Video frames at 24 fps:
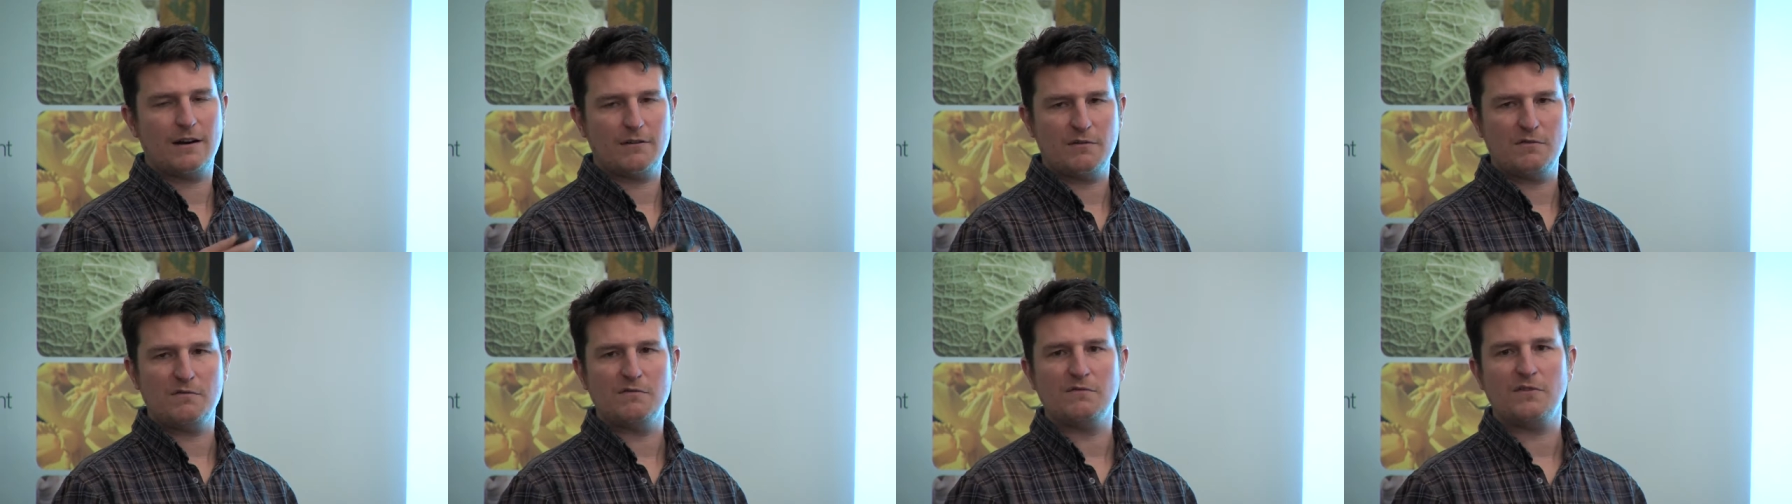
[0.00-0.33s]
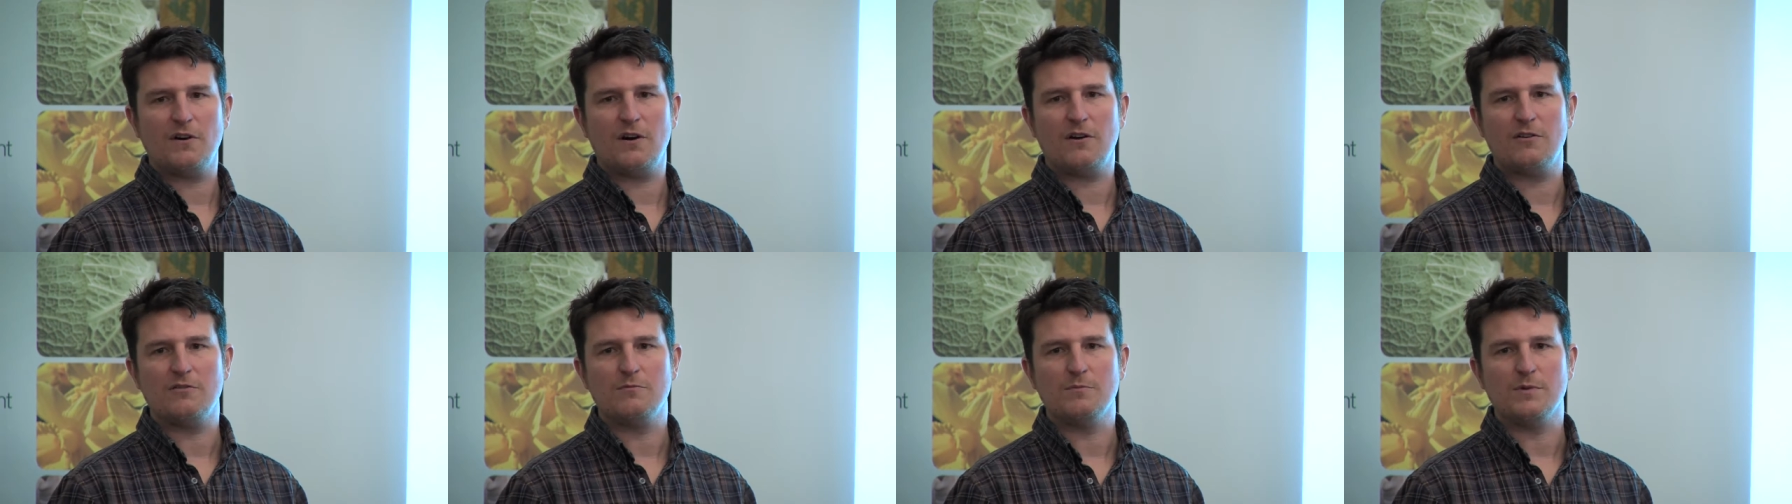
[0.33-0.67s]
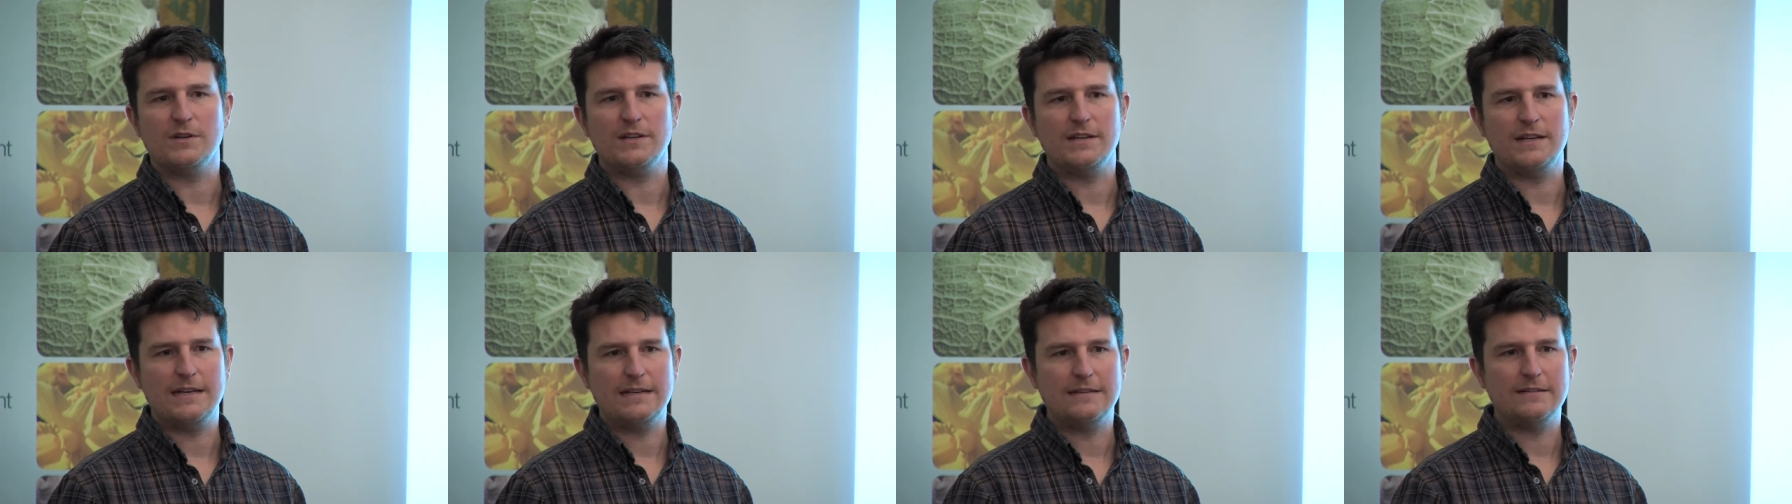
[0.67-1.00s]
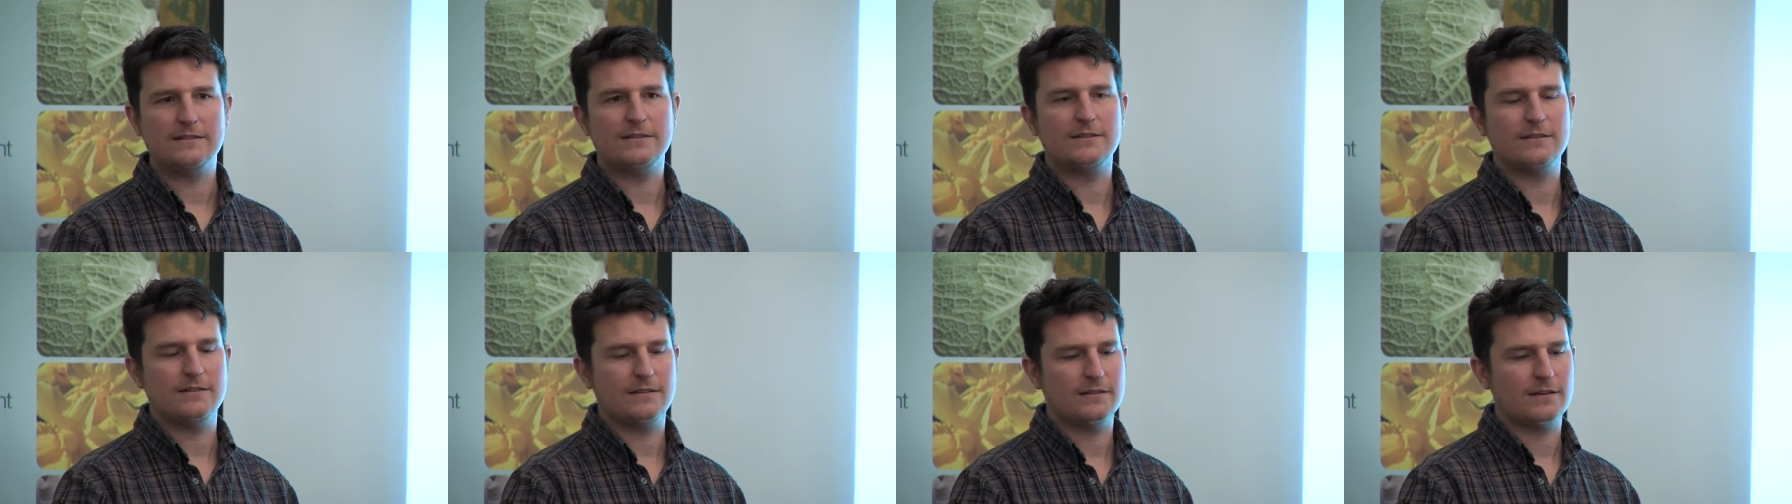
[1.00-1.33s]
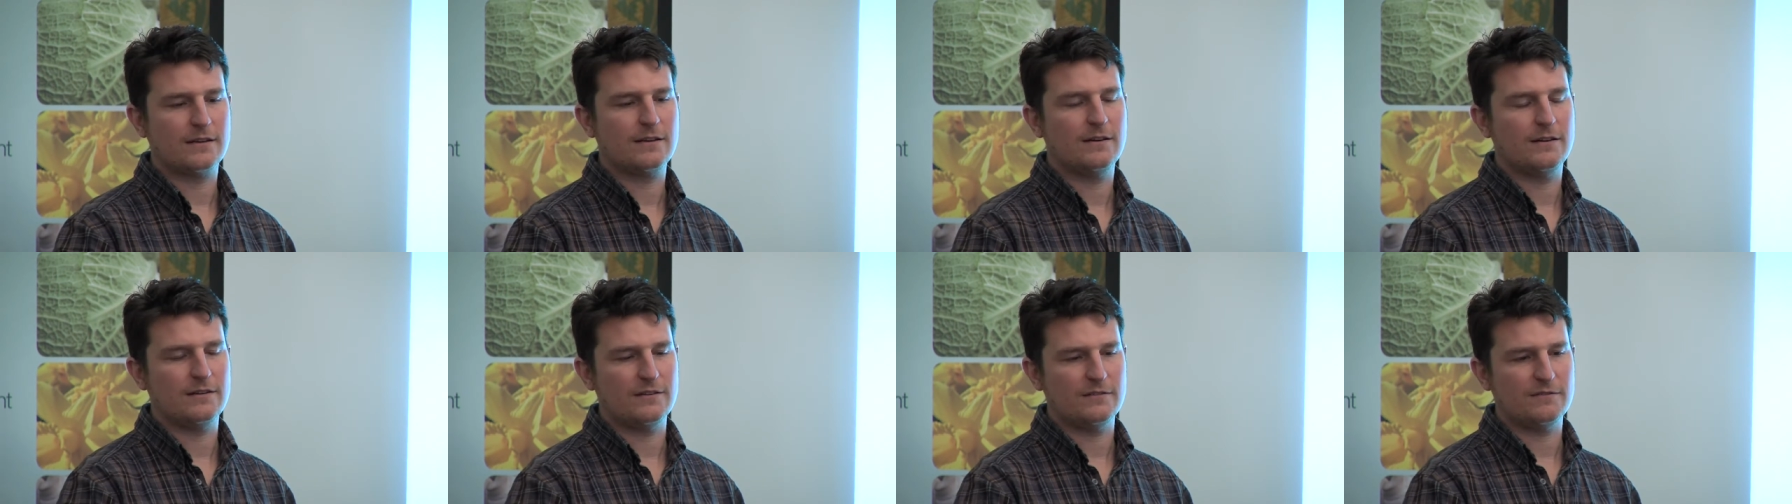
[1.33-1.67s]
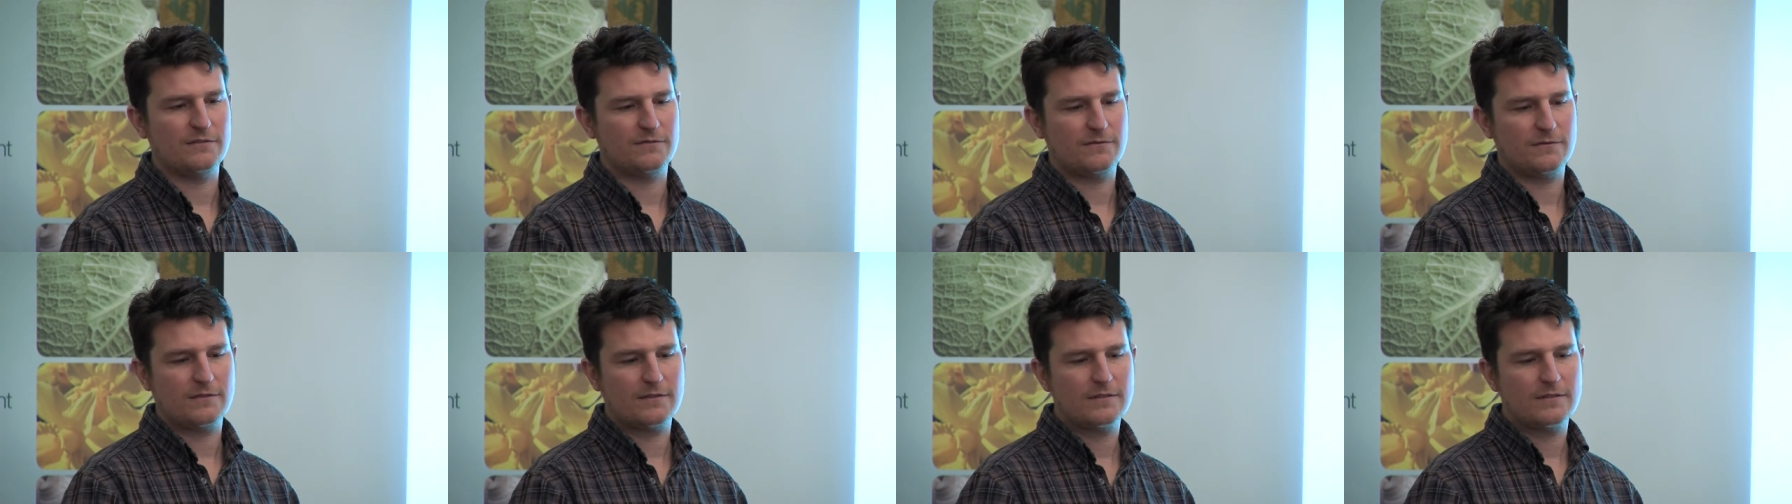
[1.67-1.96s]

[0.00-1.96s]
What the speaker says: environment into the kind of